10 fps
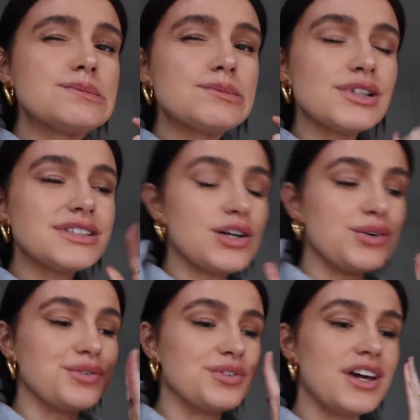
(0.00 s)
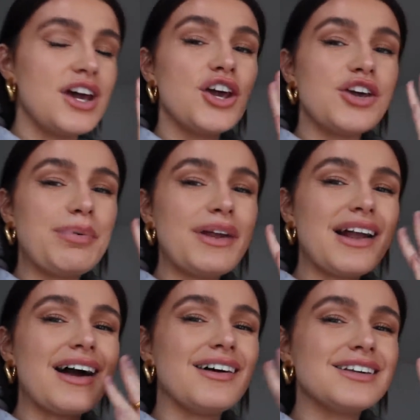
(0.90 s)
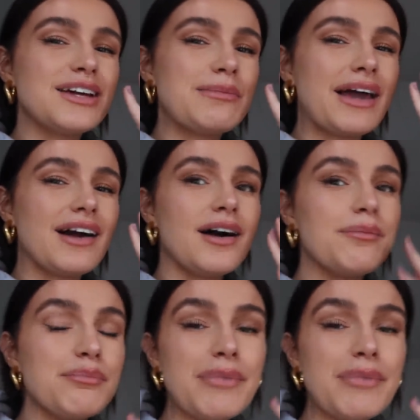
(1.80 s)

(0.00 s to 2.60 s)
What's it called? You put it like under your makeup,